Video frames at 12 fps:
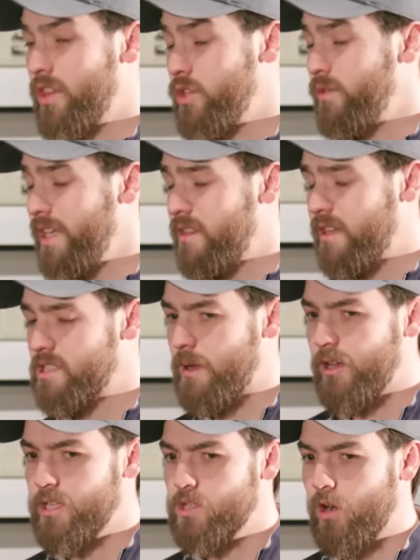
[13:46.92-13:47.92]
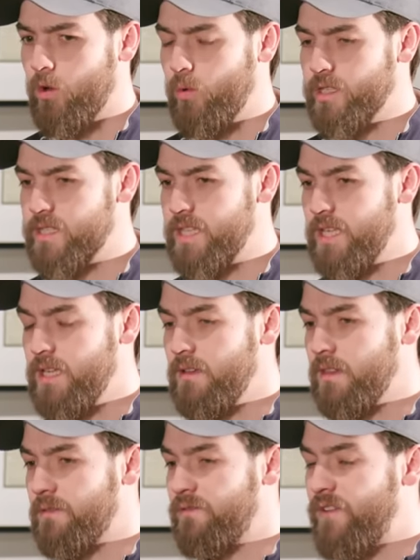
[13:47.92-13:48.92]
of the unique things about his car was the
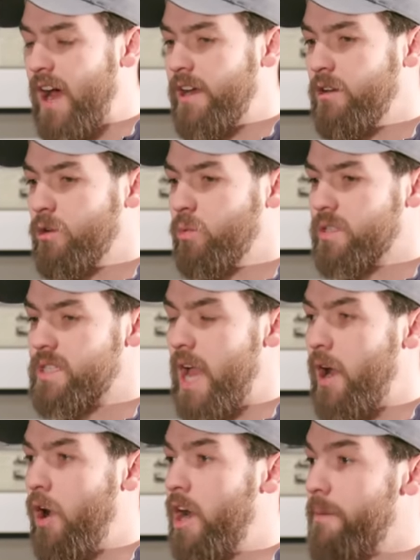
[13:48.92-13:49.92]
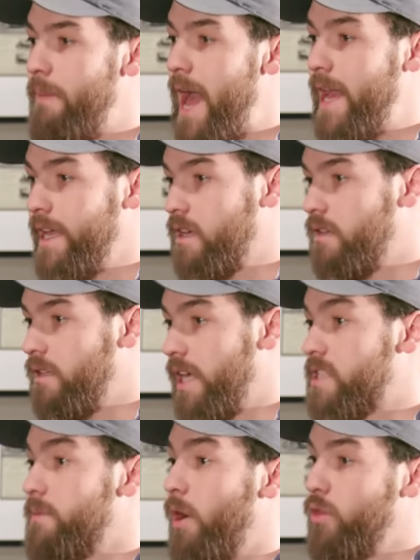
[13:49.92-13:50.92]
fire was not automatic
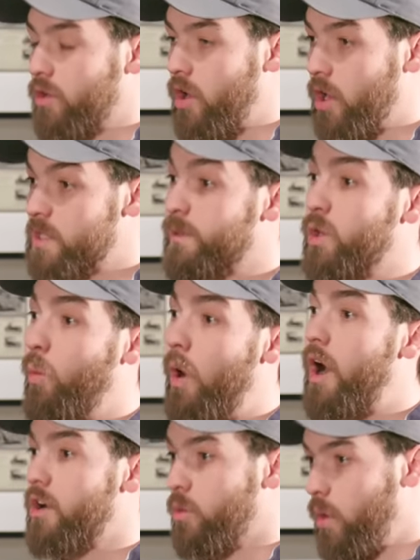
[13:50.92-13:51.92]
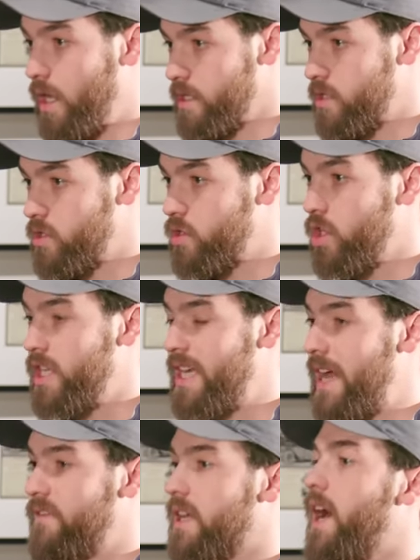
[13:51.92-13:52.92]
like some other cars, but the water was. So you didn't
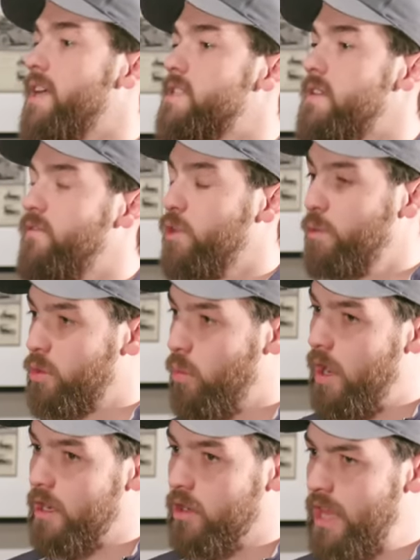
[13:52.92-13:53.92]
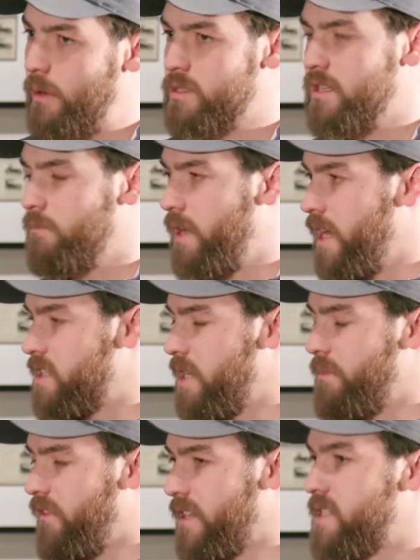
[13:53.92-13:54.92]
have to constantly fill with water. That was done by a
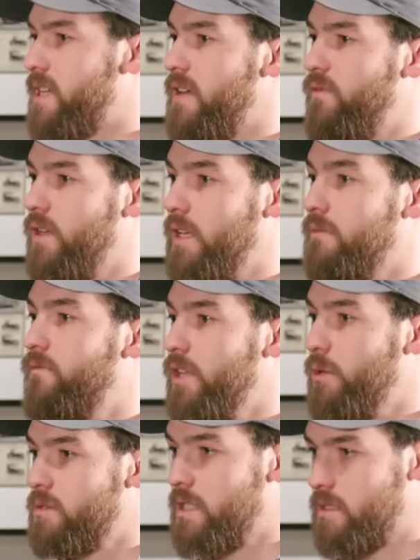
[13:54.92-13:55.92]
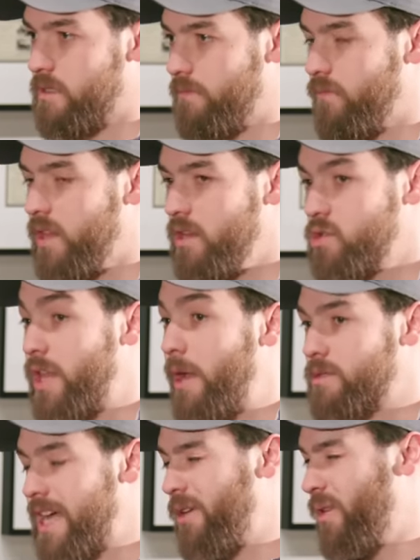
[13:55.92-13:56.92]
type of like siphon and float system. So that
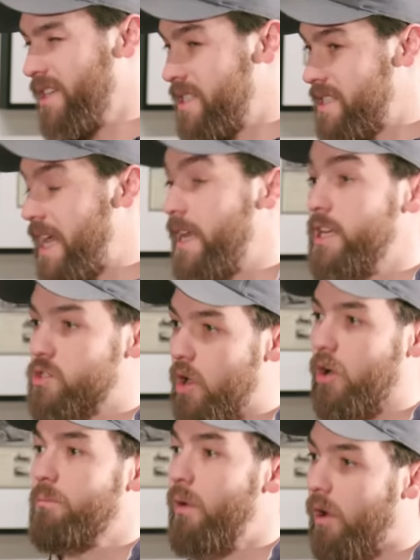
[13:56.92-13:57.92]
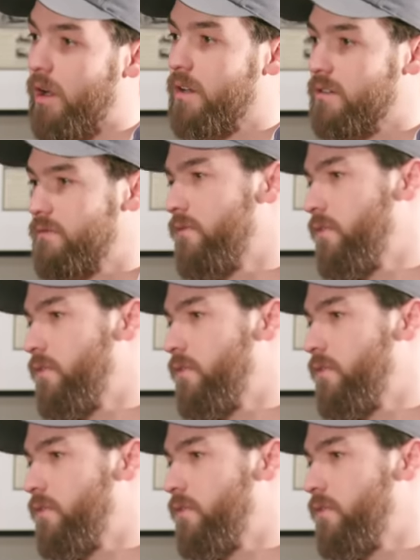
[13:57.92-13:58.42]
was kind of what set his car apart